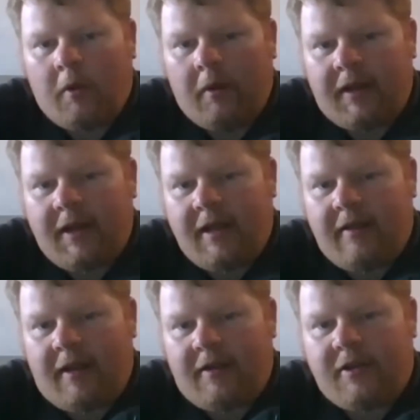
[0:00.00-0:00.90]
one of the
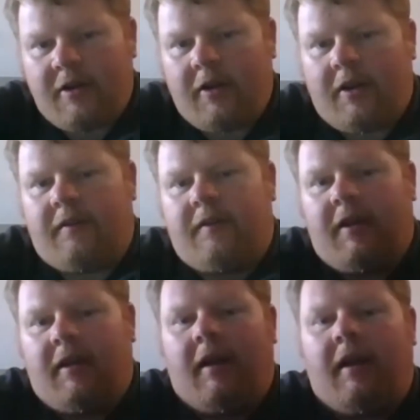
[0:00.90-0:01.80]
key things here you can
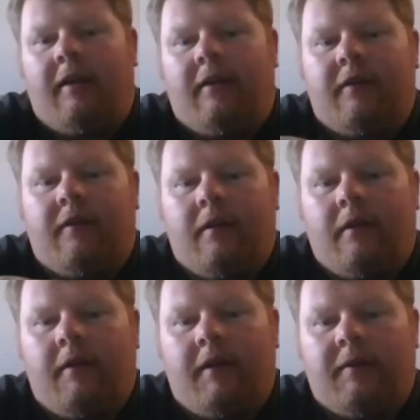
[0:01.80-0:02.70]
see
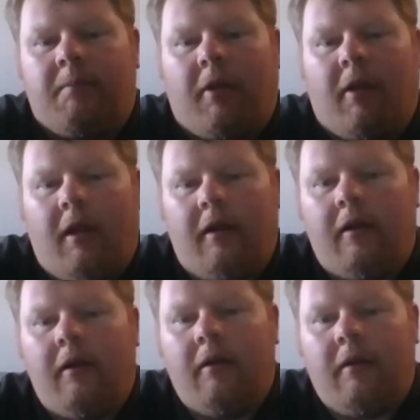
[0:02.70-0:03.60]
is this
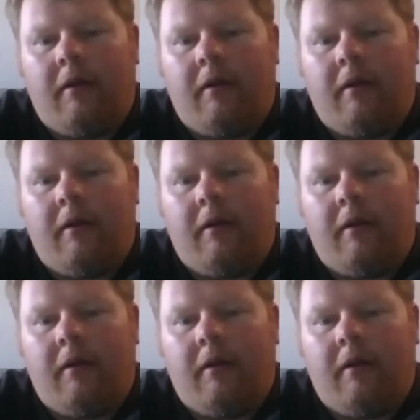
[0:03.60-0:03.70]
plug.